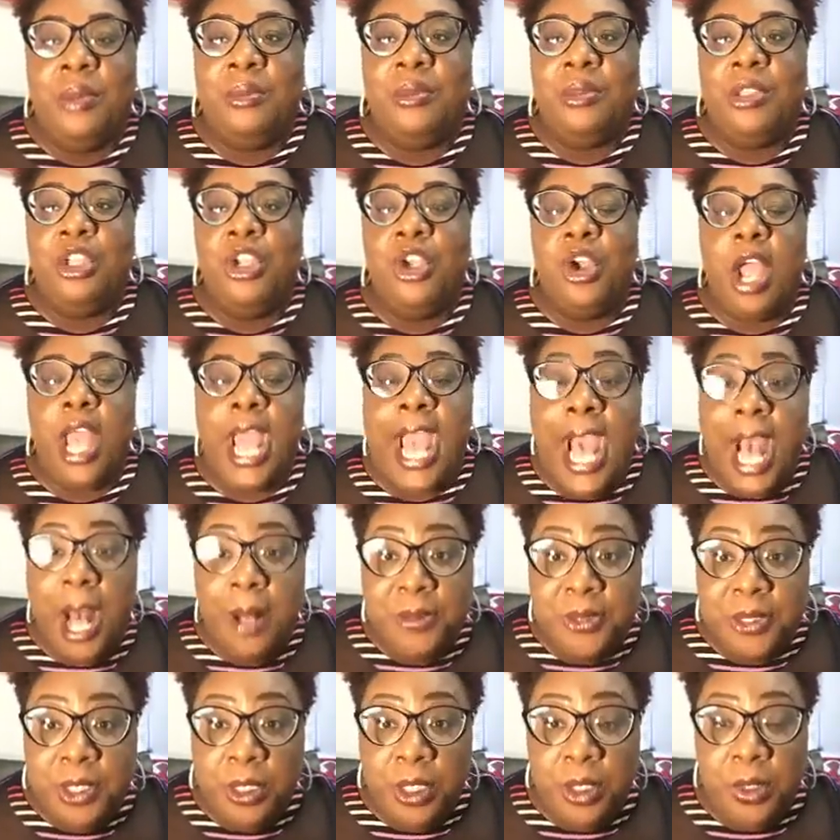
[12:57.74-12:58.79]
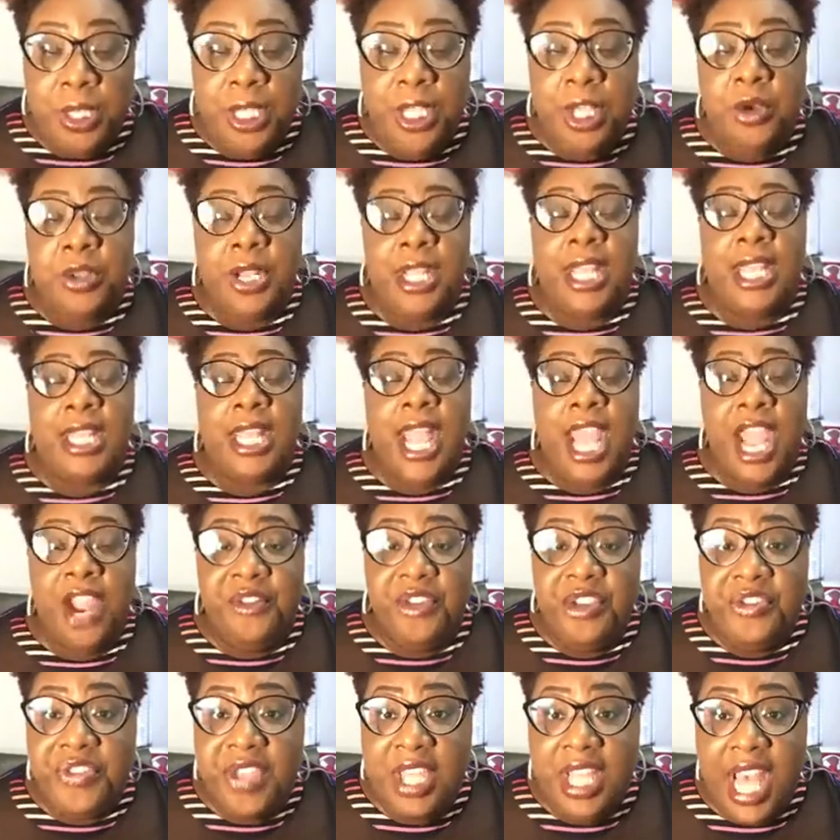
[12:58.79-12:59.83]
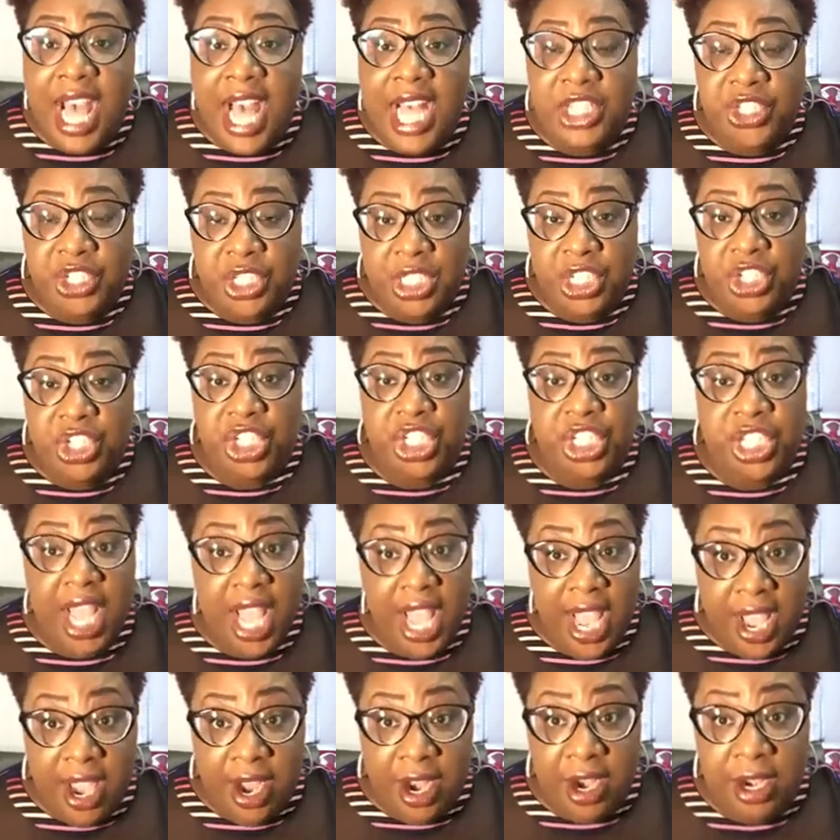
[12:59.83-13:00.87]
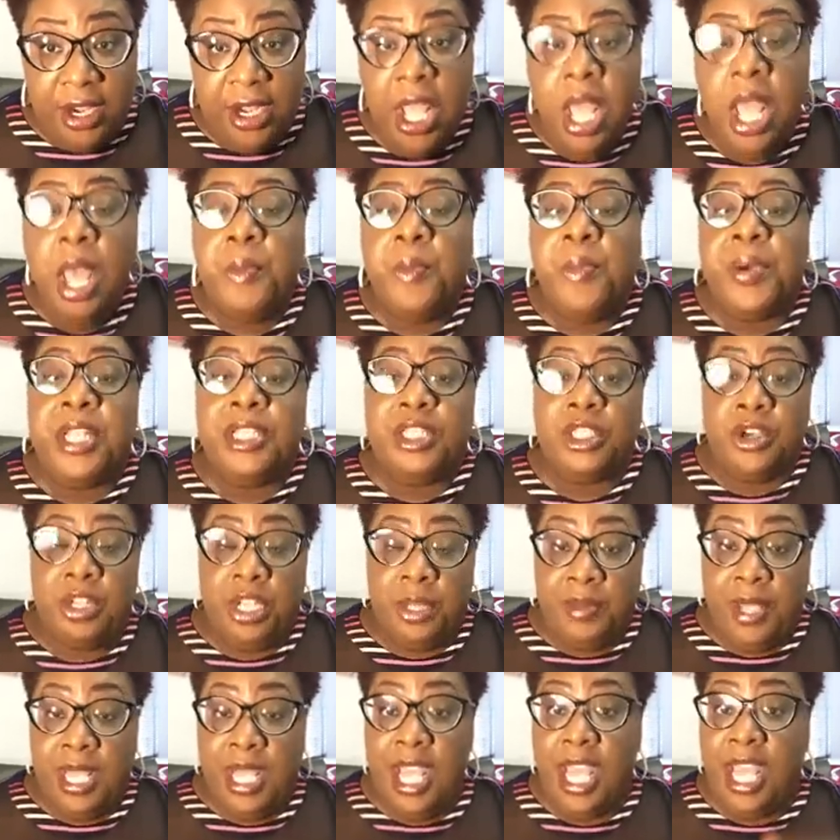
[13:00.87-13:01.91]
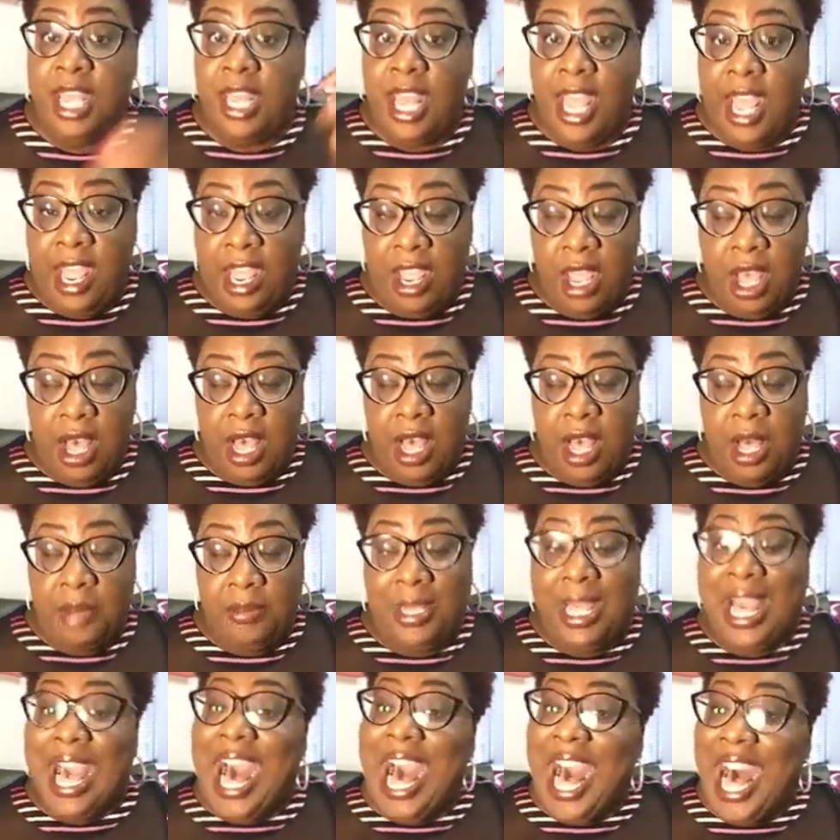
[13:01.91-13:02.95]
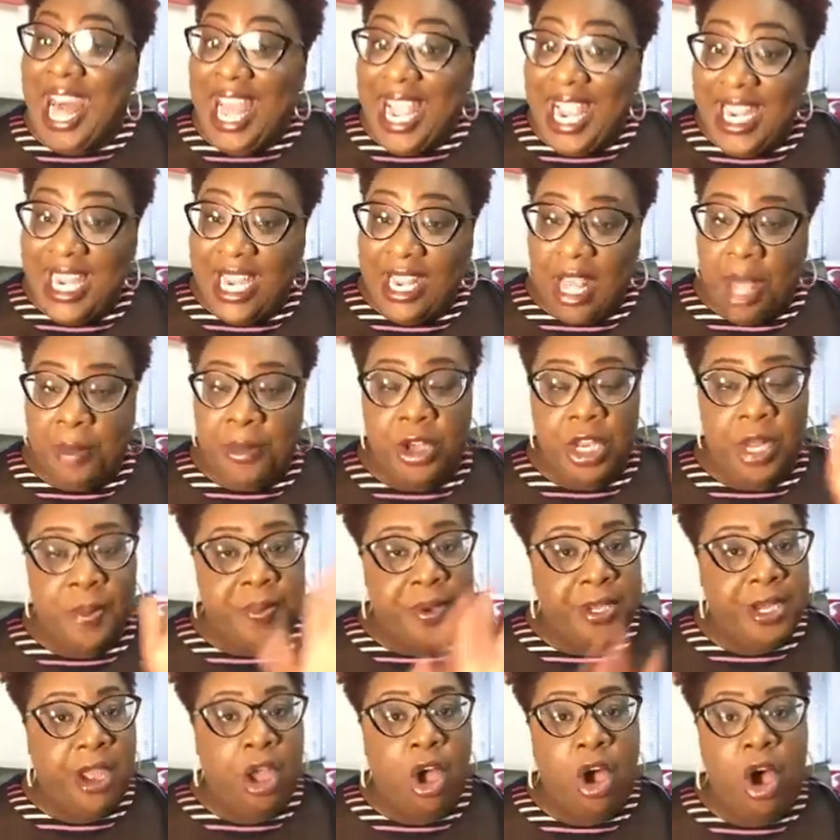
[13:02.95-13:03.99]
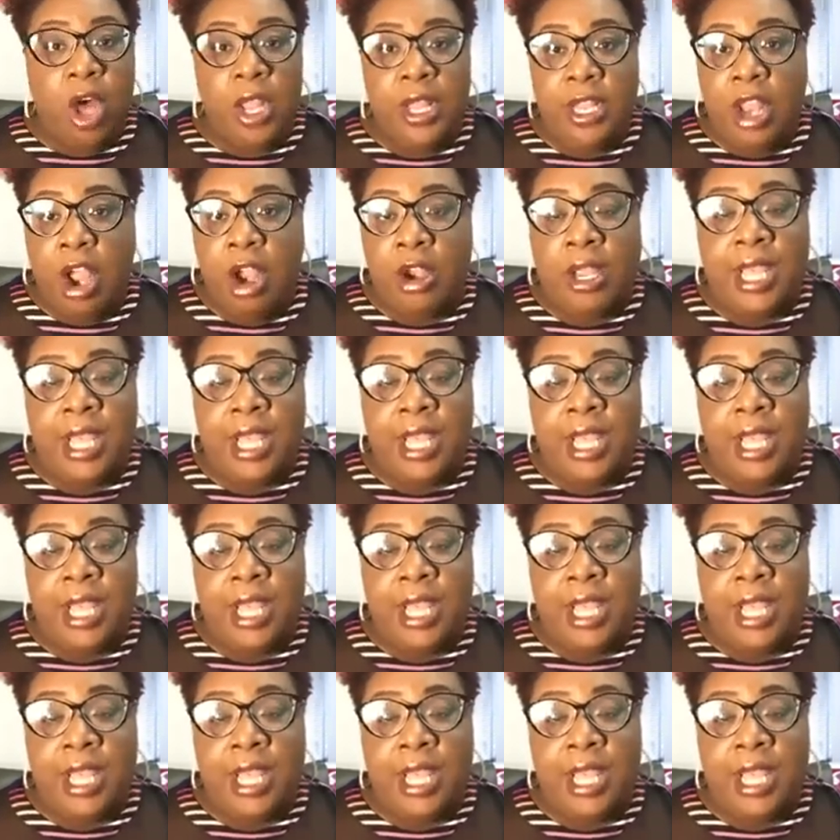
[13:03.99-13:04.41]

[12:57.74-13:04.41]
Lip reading: You're absolutely going to get everything I just shared, but it's going to be in a guide. I'm going to put it all in our